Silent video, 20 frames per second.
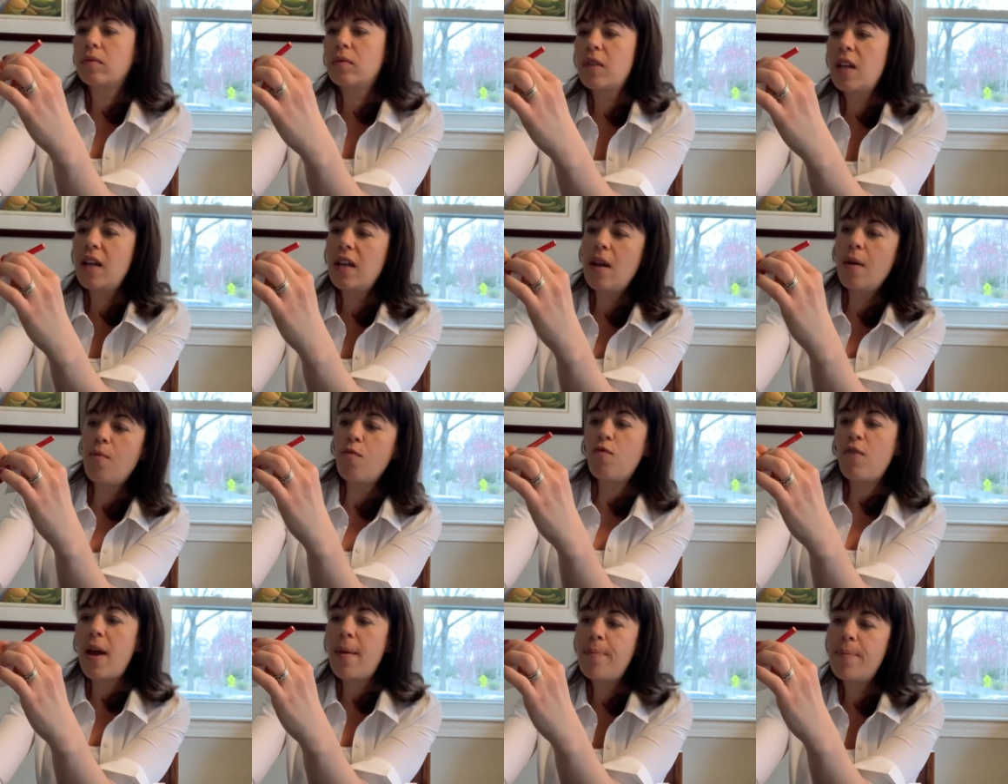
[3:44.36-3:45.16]
And I'm
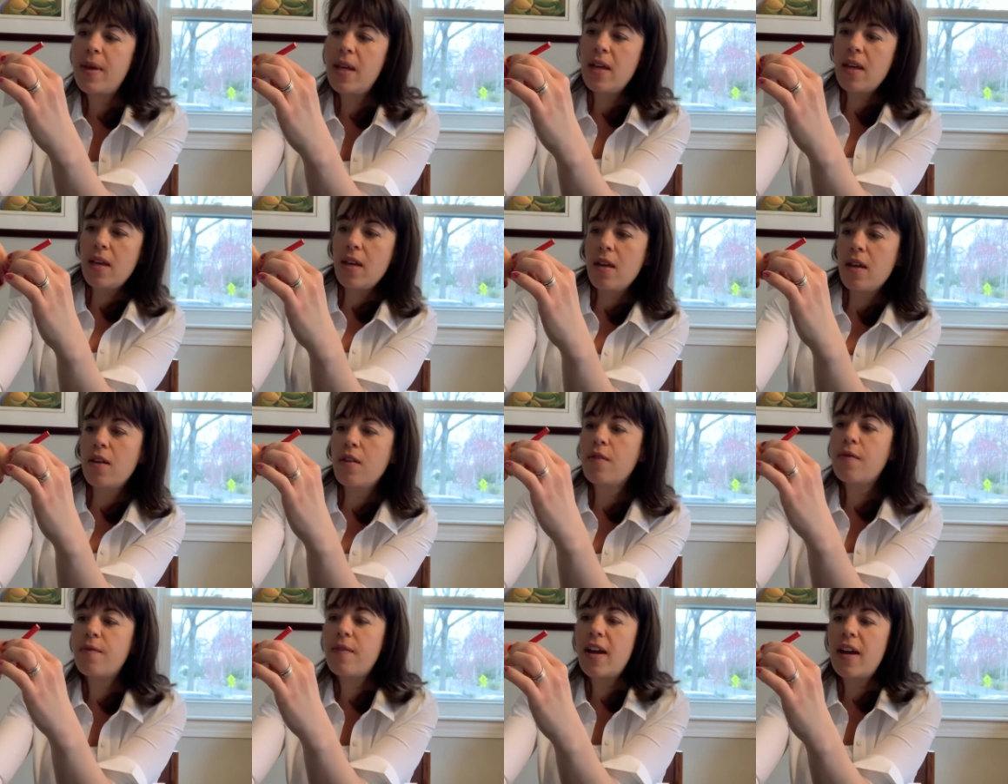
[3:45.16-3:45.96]
wrapping
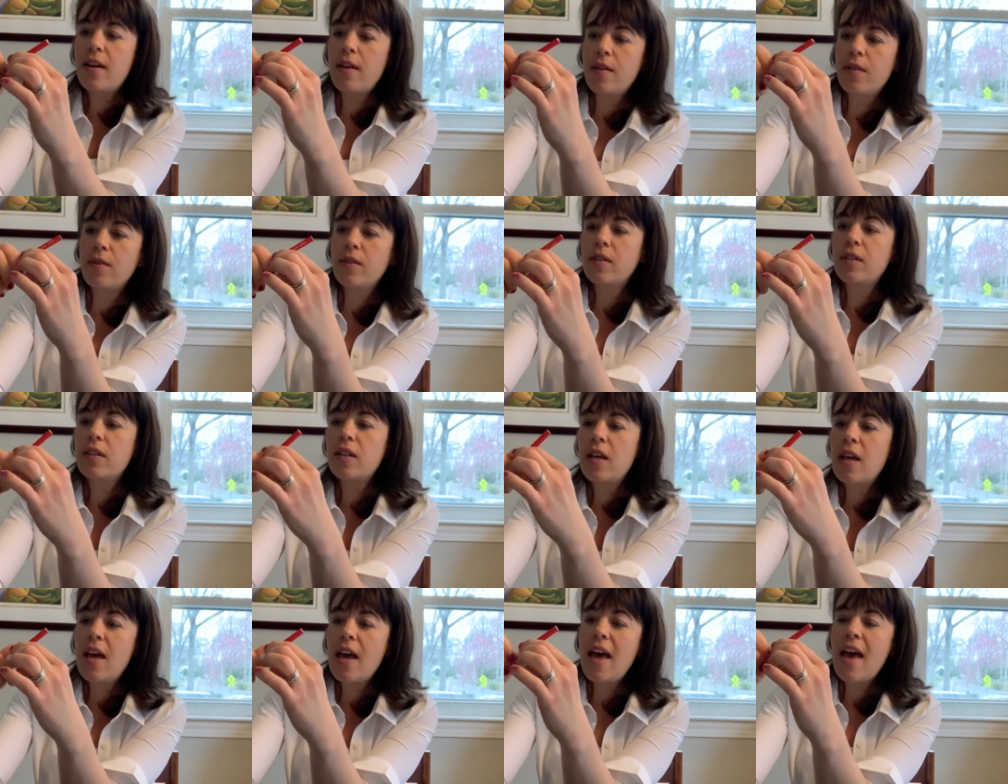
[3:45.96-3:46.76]
around.
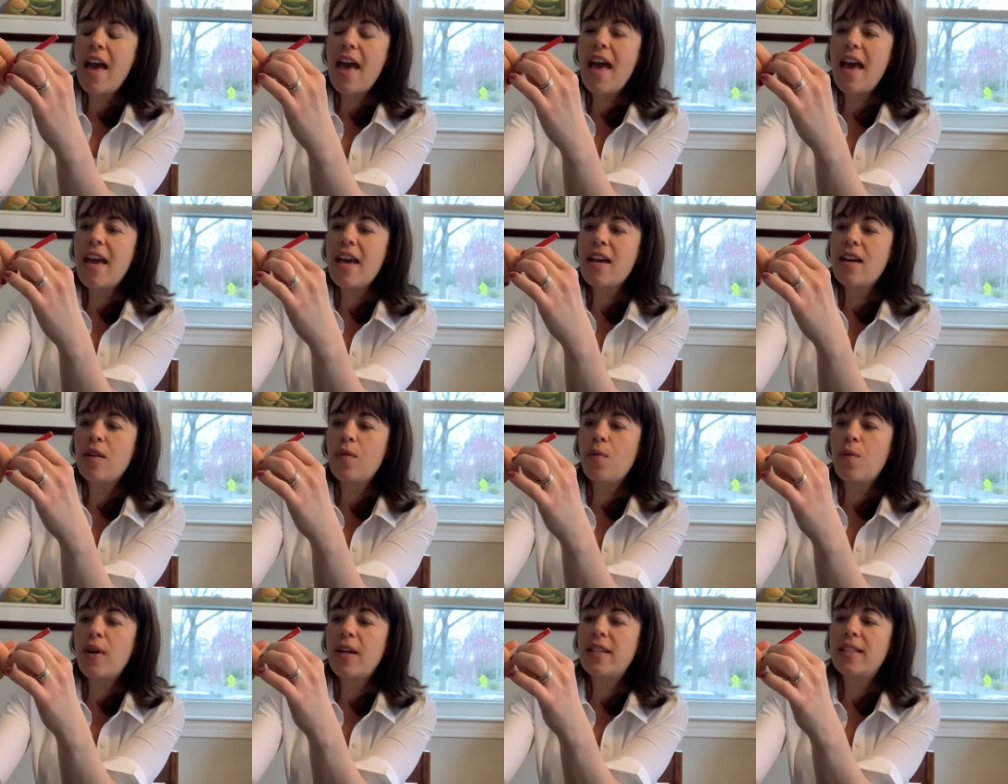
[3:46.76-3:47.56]

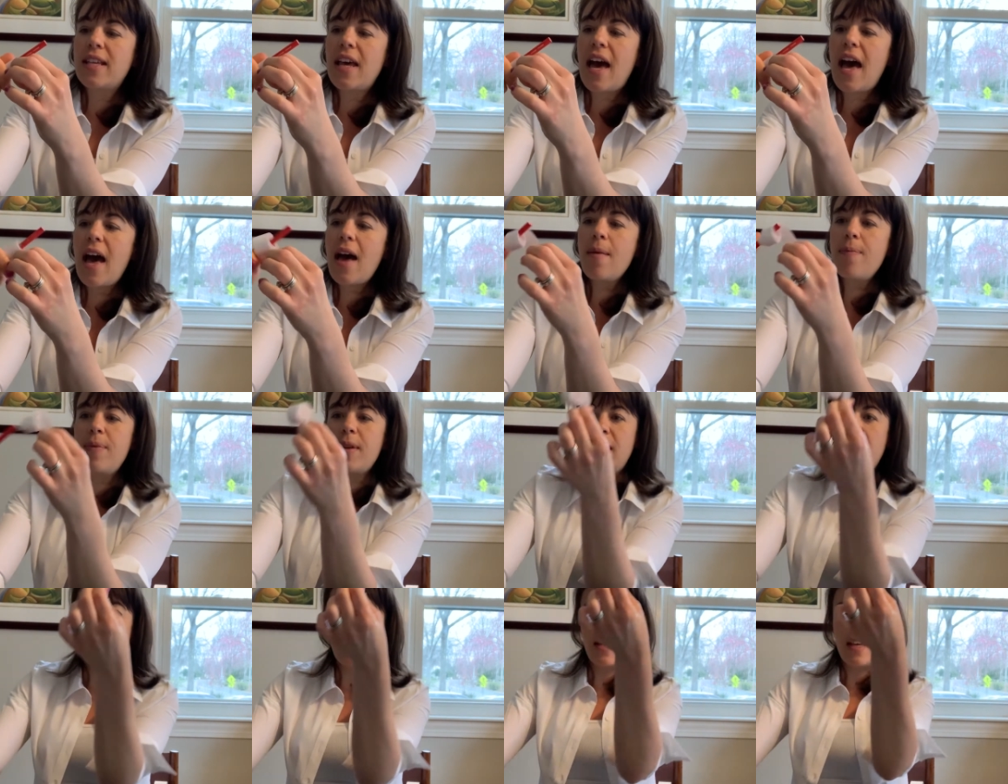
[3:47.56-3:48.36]
And what's
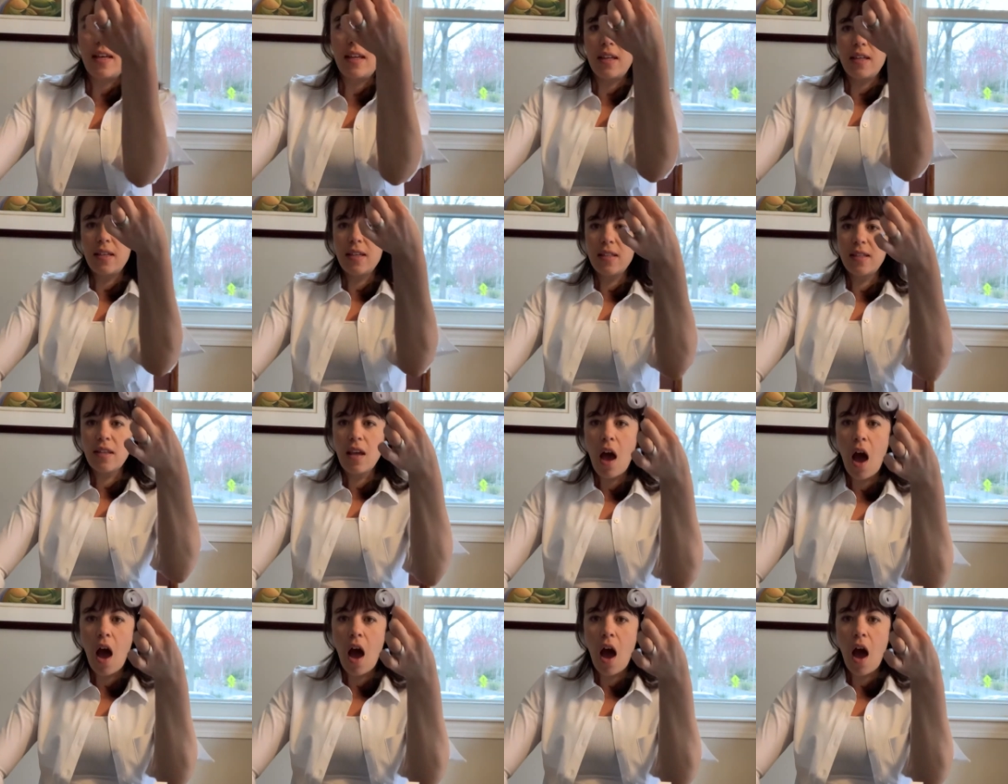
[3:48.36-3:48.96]
happening is,